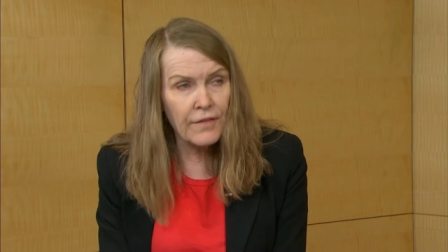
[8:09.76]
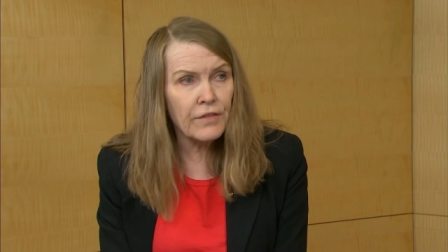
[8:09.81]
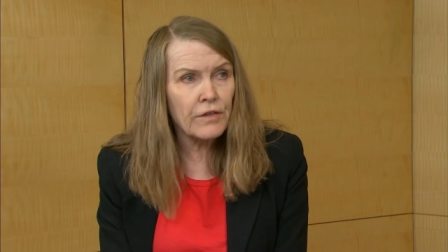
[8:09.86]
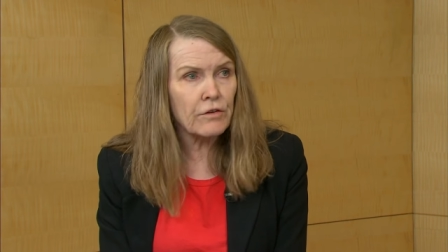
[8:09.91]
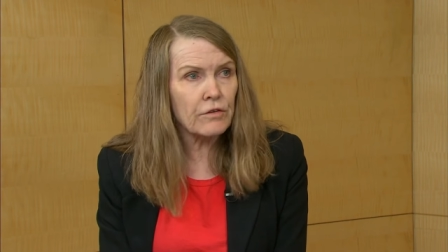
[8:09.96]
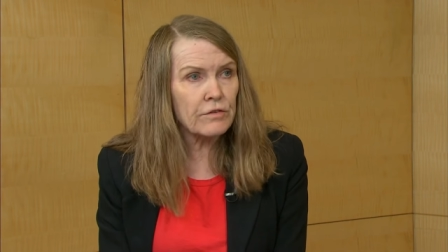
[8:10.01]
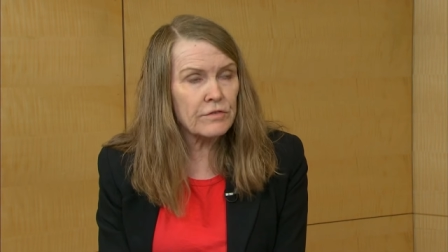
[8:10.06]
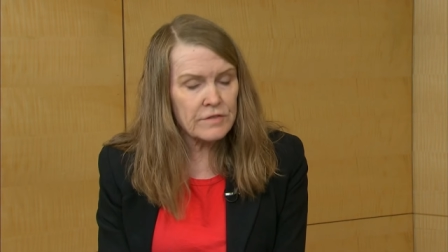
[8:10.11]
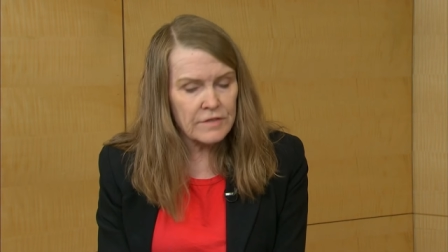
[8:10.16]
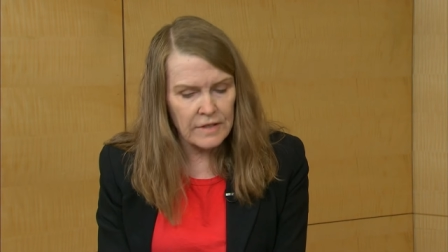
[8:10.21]

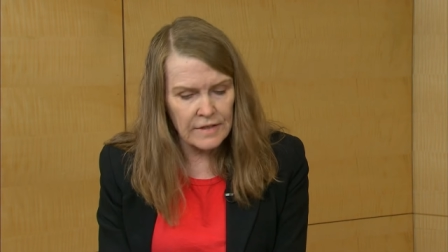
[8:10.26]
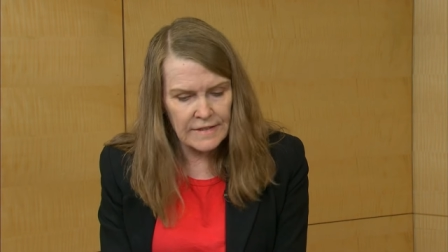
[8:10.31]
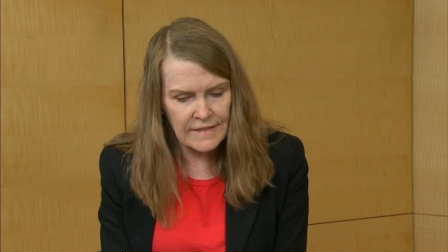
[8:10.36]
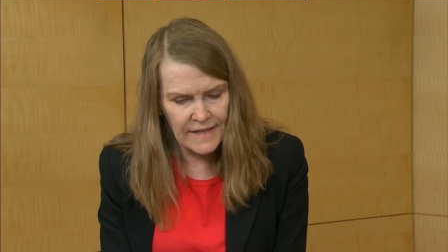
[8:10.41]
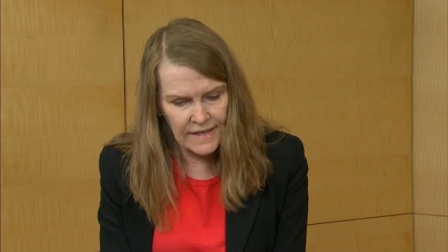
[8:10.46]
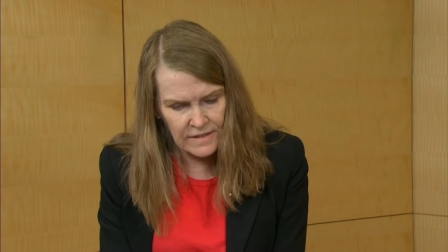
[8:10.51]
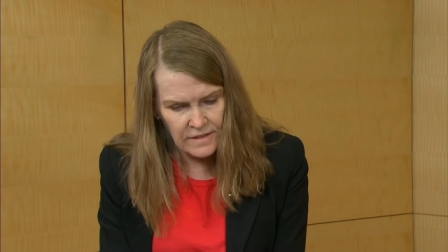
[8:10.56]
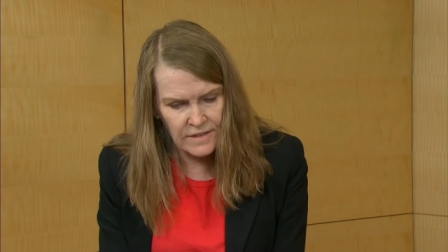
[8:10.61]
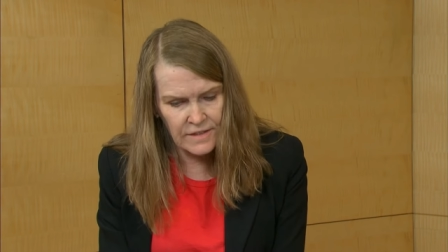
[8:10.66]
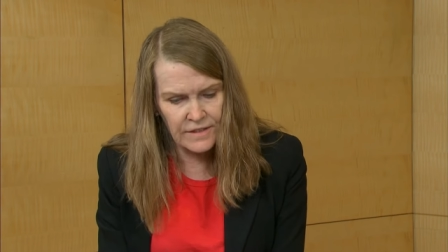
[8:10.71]
There's
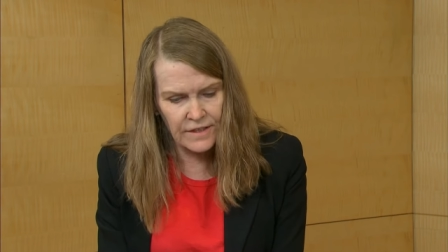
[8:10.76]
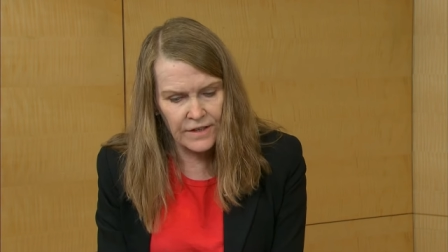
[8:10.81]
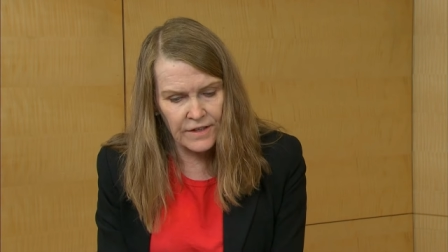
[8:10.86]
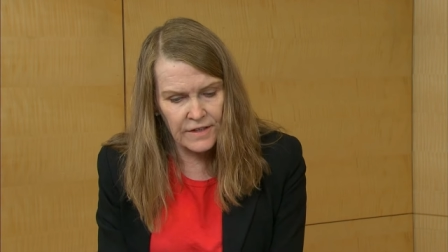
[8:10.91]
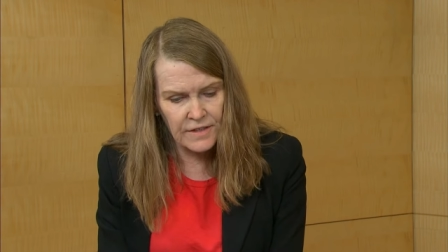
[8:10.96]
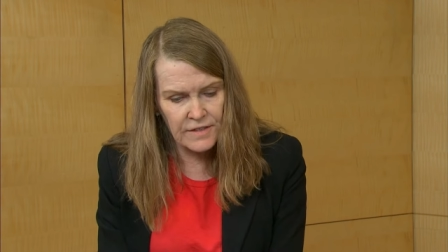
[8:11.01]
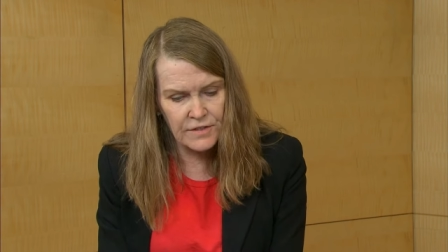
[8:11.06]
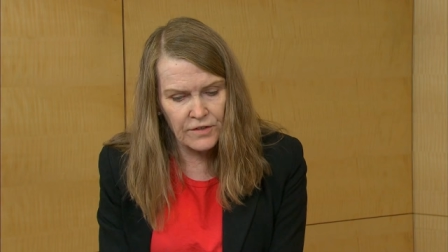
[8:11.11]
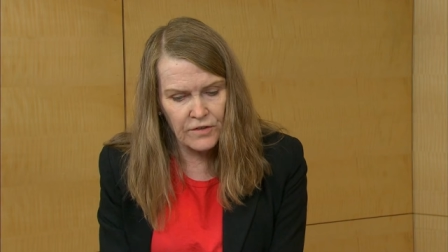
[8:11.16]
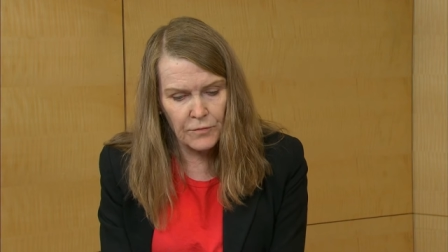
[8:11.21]
10
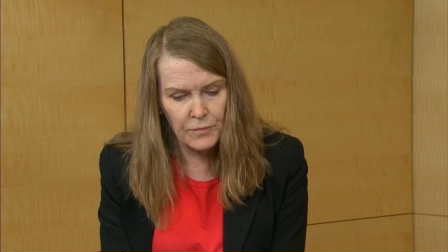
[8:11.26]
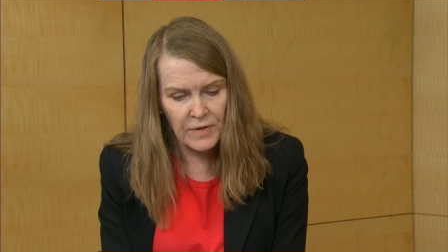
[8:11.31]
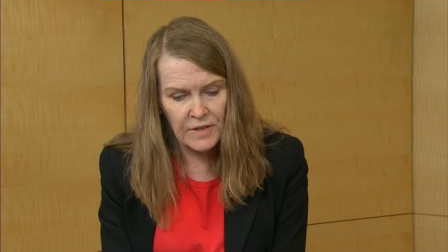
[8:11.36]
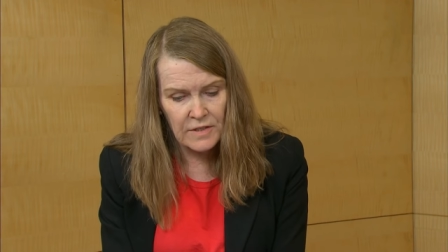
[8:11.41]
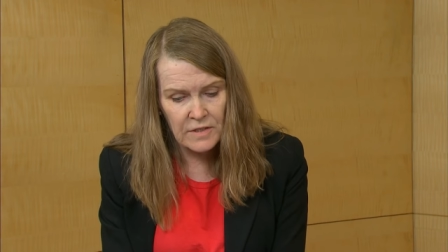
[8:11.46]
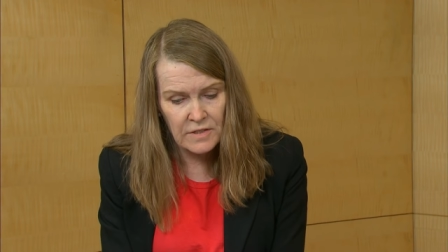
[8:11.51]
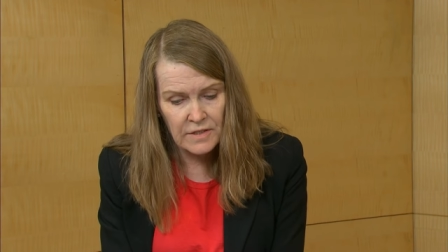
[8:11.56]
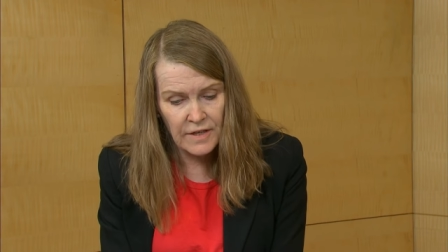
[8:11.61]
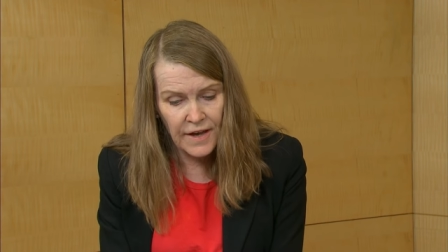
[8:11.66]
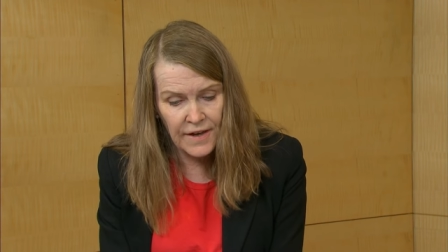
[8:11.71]
studies that have been
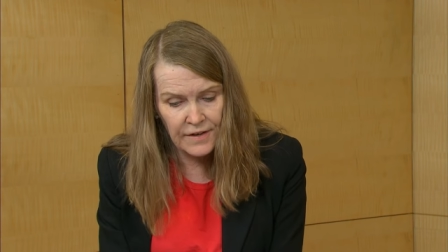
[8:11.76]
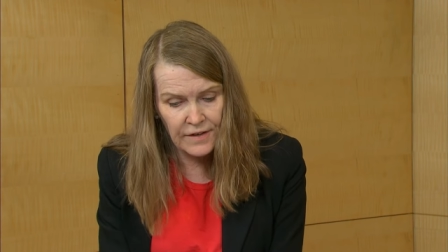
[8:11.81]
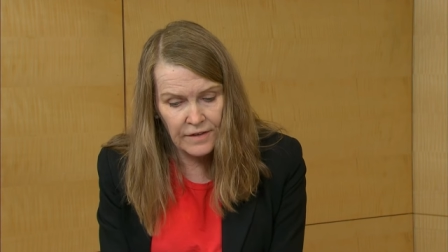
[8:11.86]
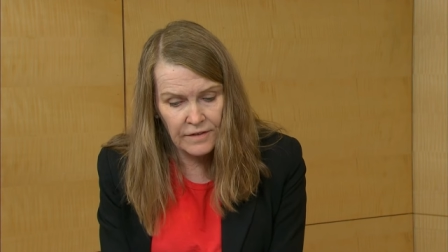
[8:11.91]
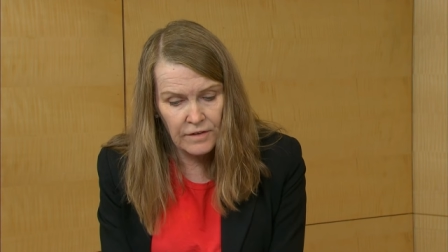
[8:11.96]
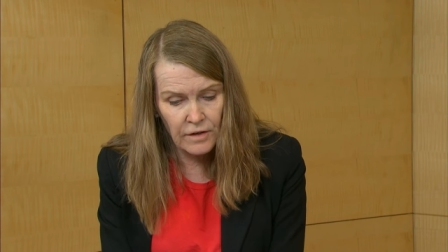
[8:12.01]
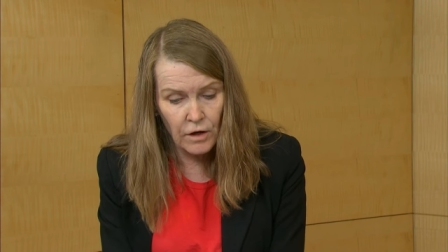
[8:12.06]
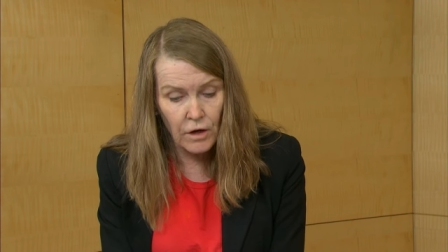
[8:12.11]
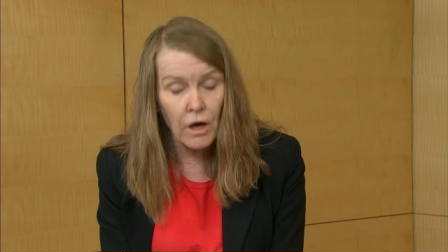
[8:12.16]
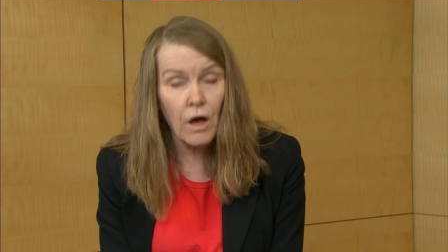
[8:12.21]
cited.